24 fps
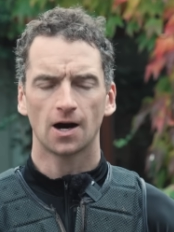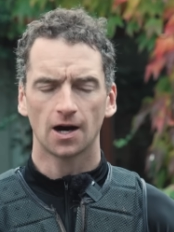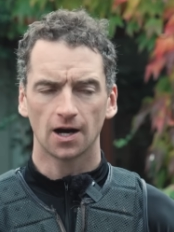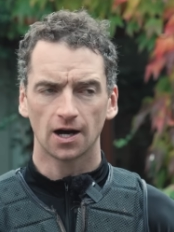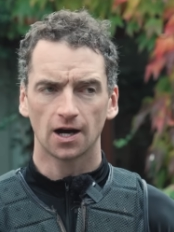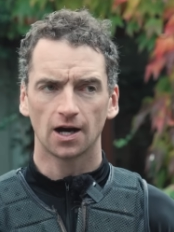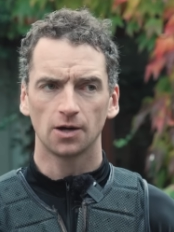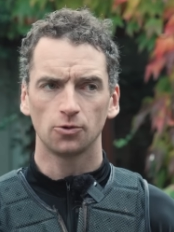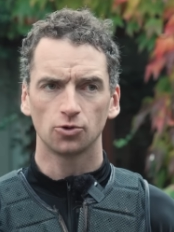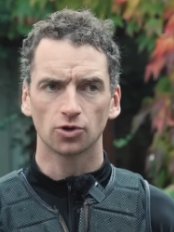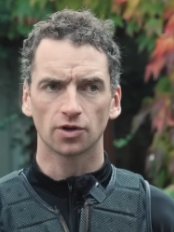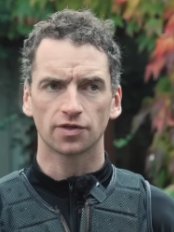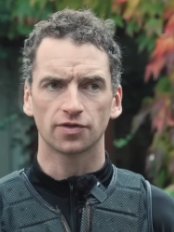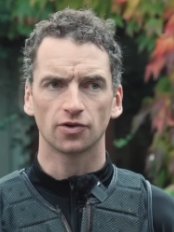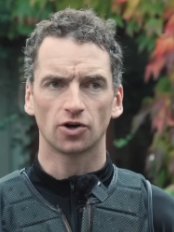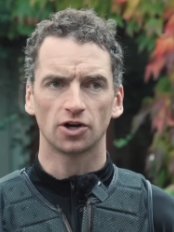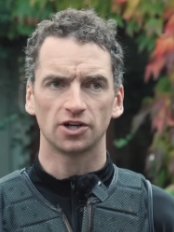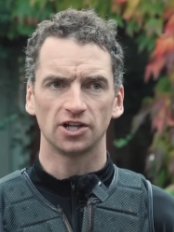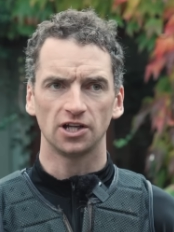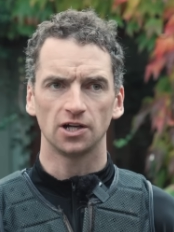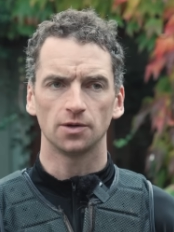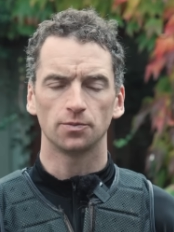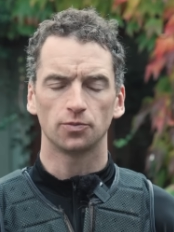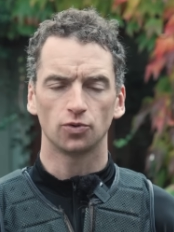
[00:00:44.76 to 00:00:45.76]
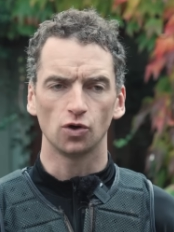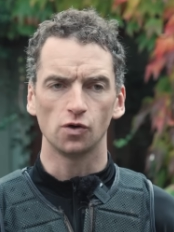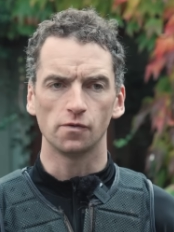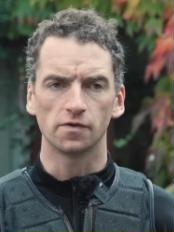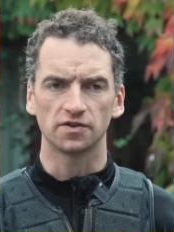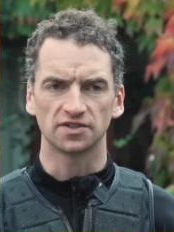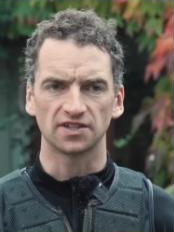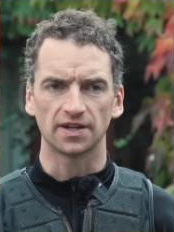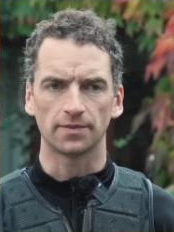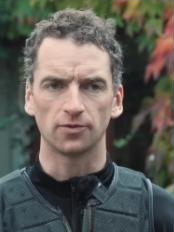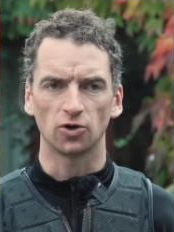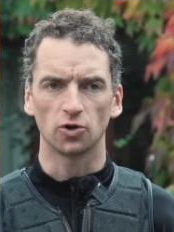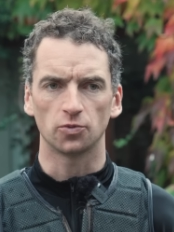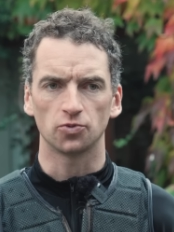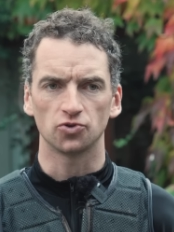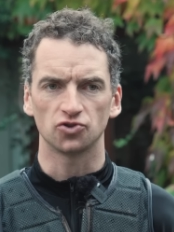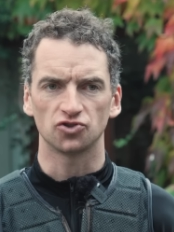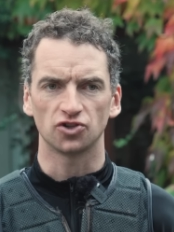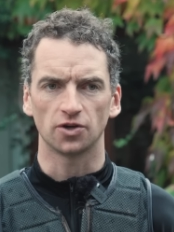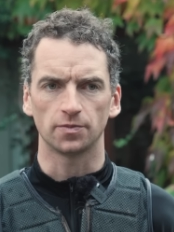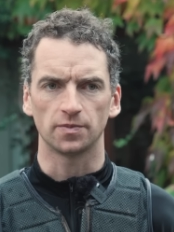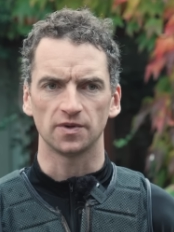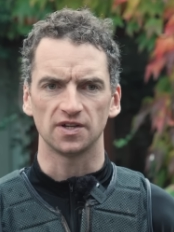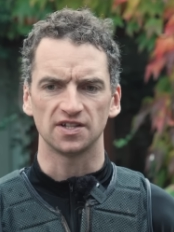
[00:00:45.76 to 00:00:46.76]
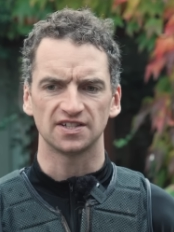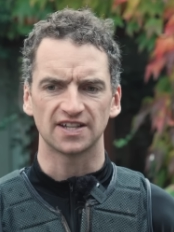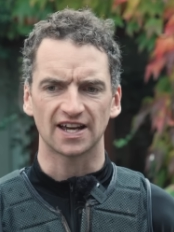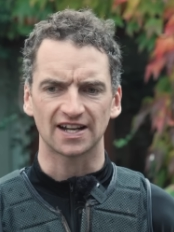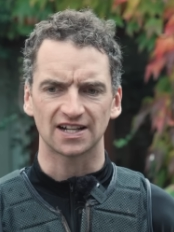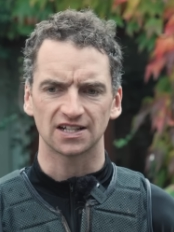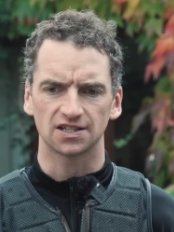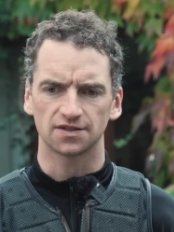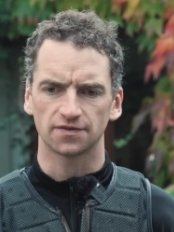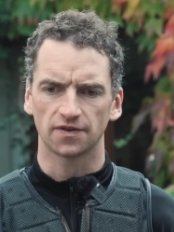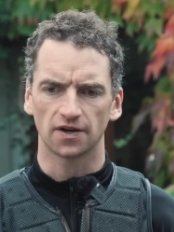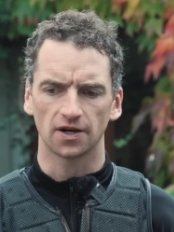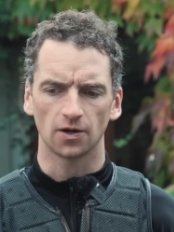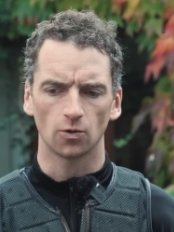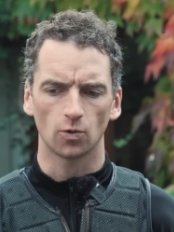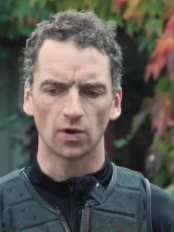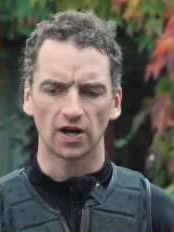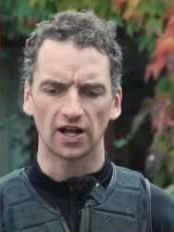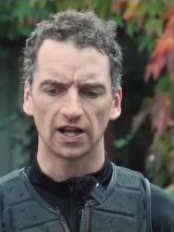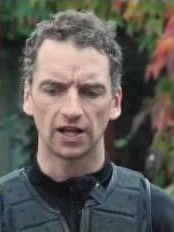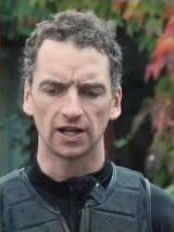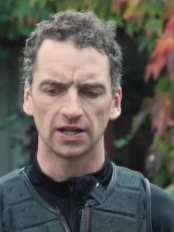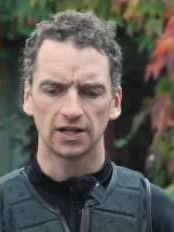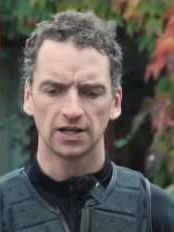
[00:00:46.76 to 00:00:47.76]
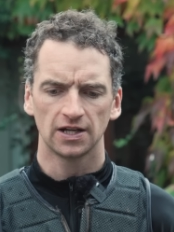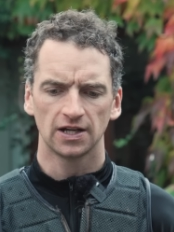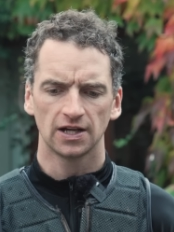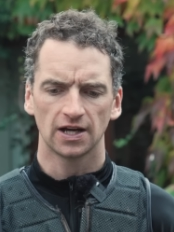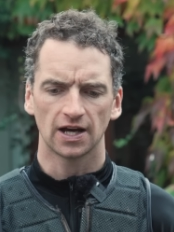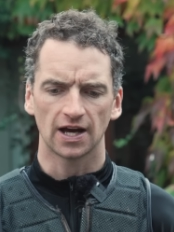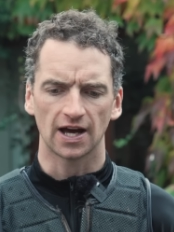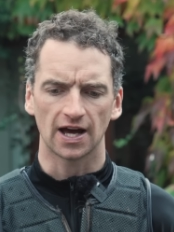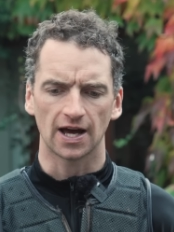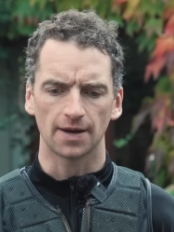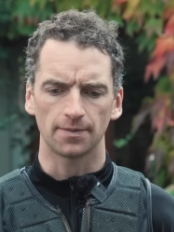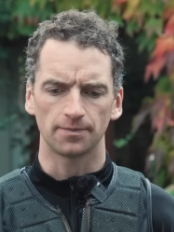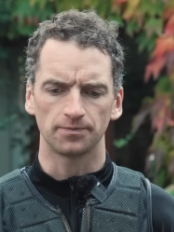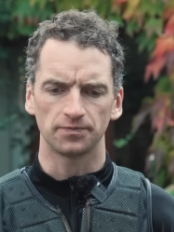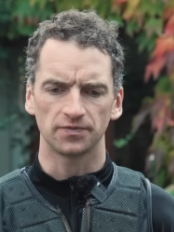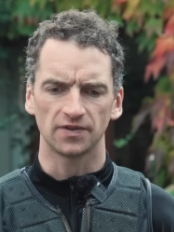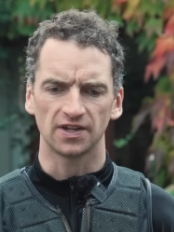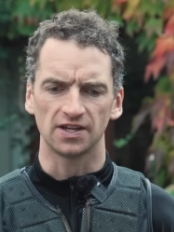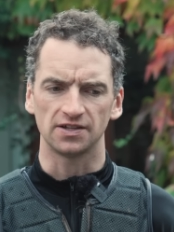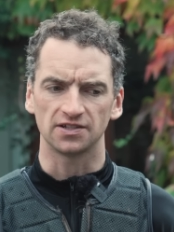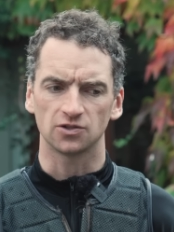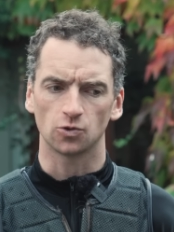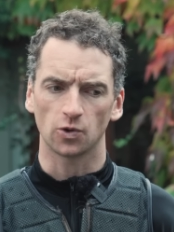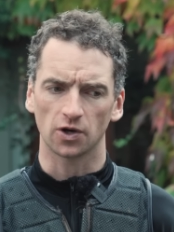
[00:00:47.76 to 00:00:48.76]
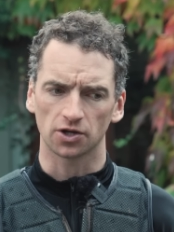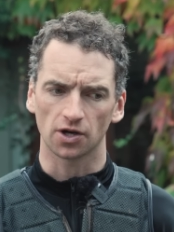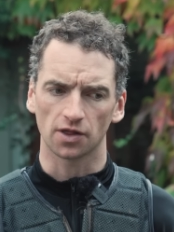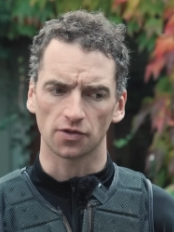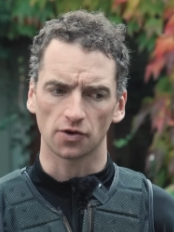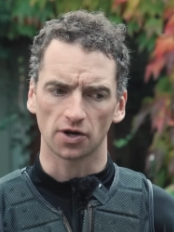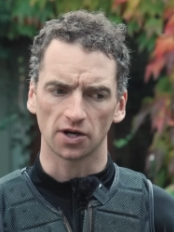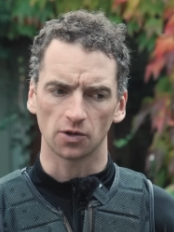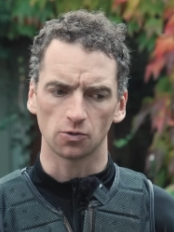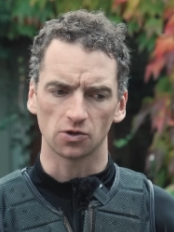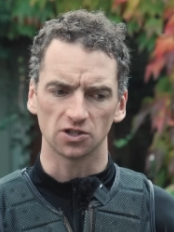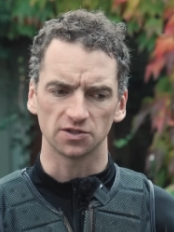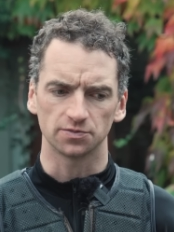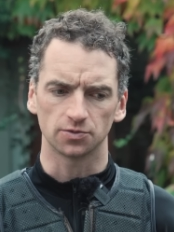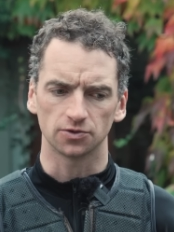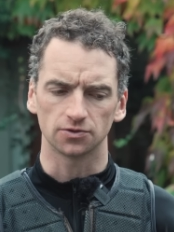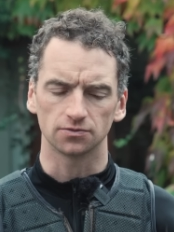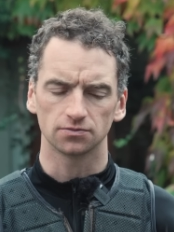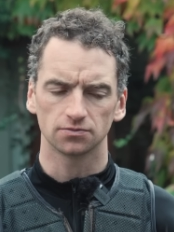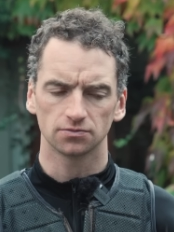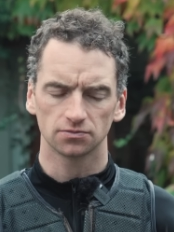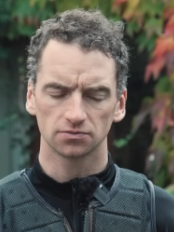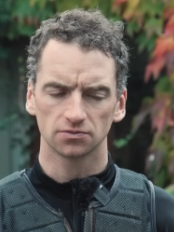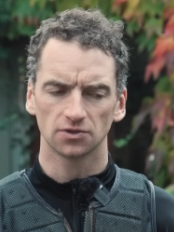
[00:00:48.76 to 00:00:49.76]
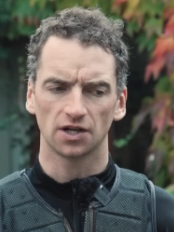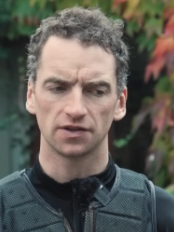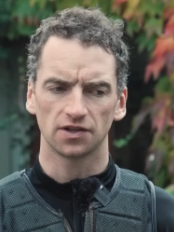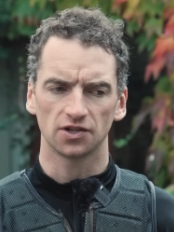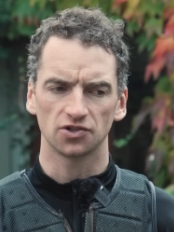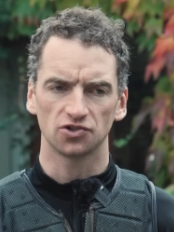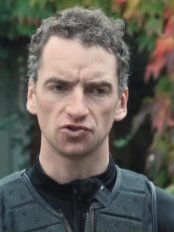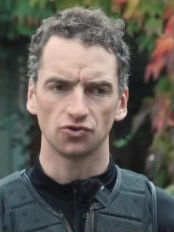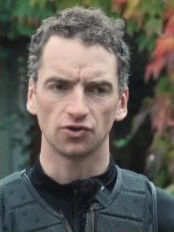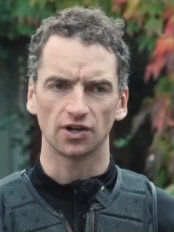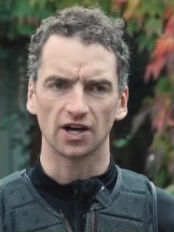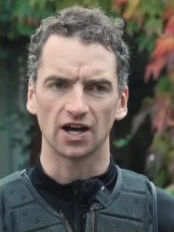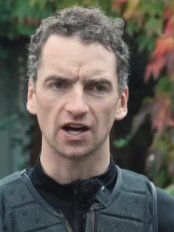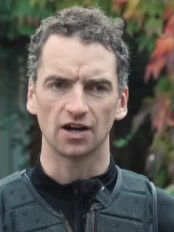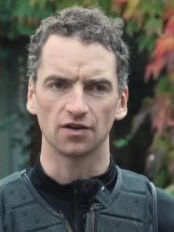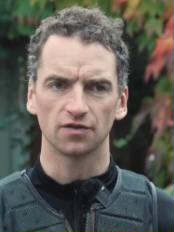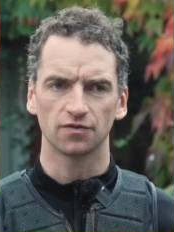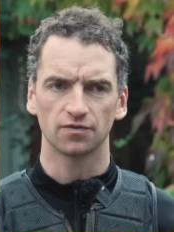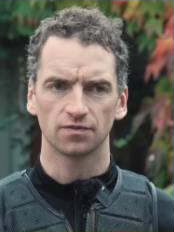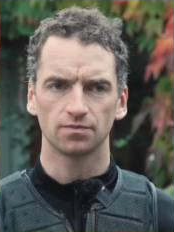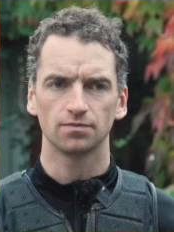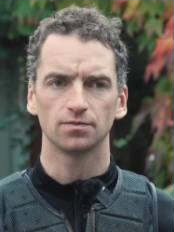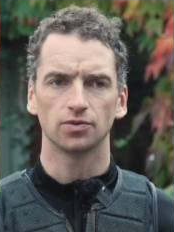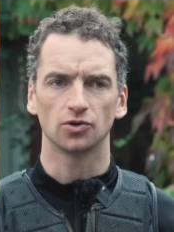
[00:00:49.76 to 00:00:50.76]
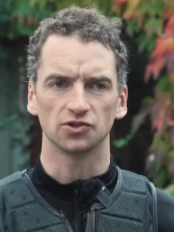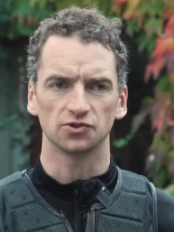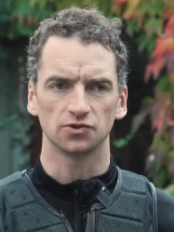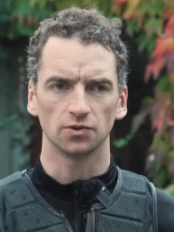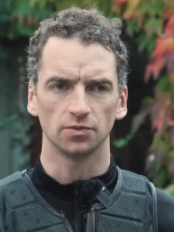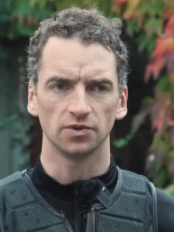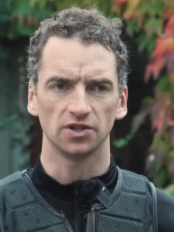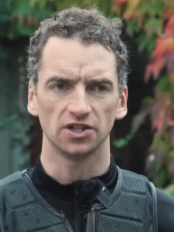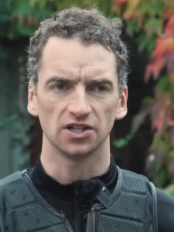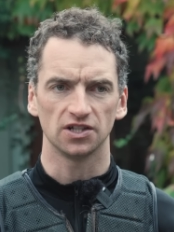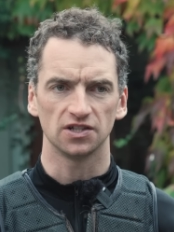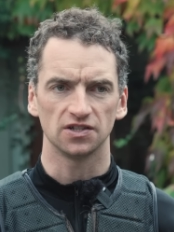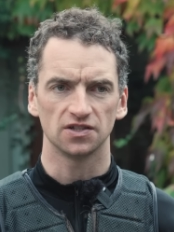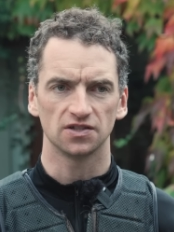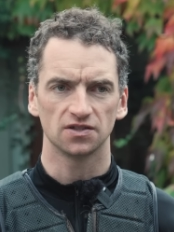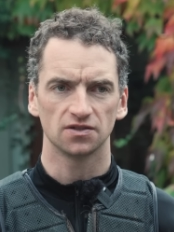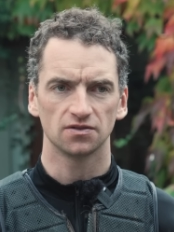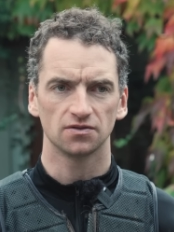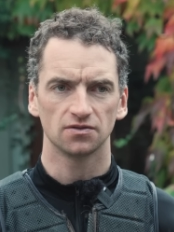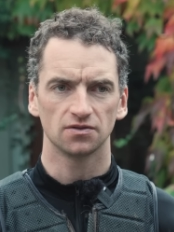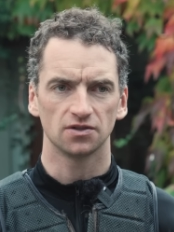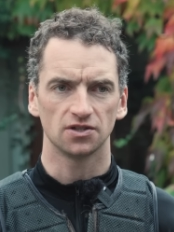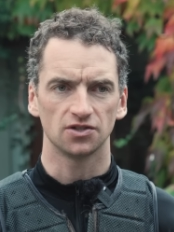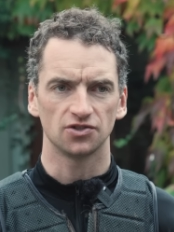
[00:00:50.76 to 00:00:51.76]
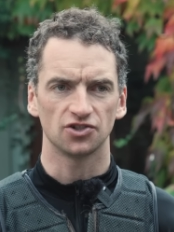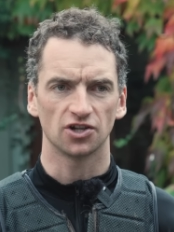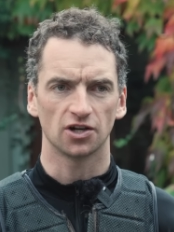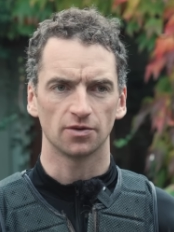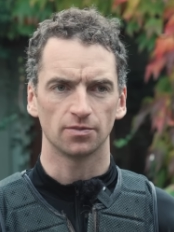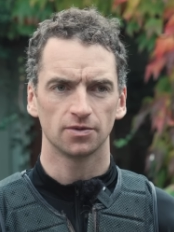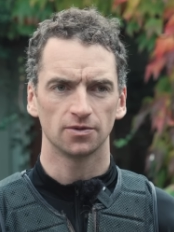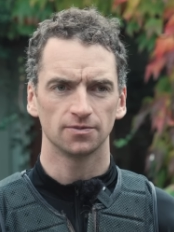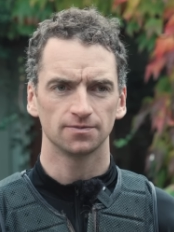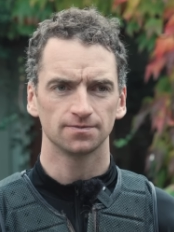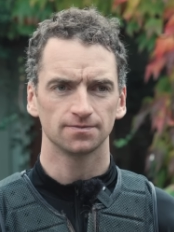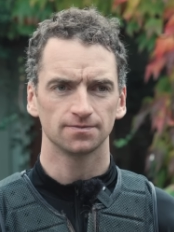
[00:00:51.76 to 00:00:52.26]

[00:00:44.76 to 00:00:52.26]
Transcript: I would have thought he'll improve for stepping up in trip. He settles very well. He's quicker than I thought he was, but I think 2.5 plus will be his job.